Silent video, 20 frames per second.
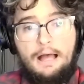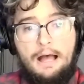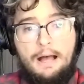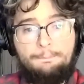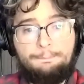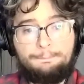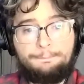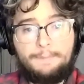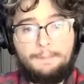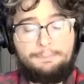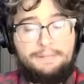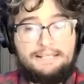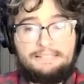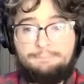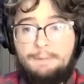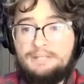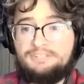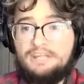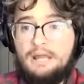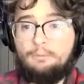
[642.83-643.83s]
um, but
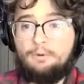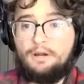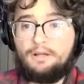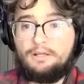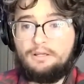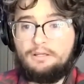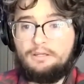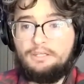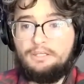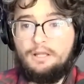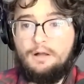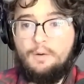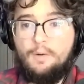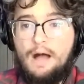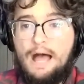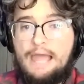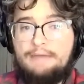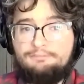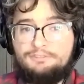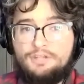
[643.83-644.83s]
expand your network you know
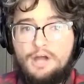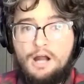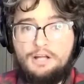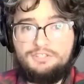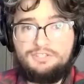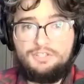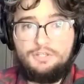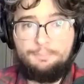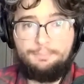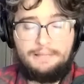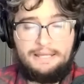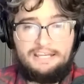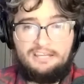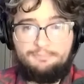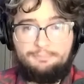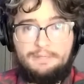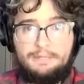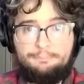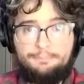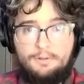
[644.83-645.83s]
i've talked to plenty of
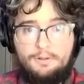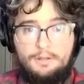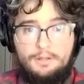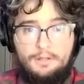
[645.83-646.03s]
people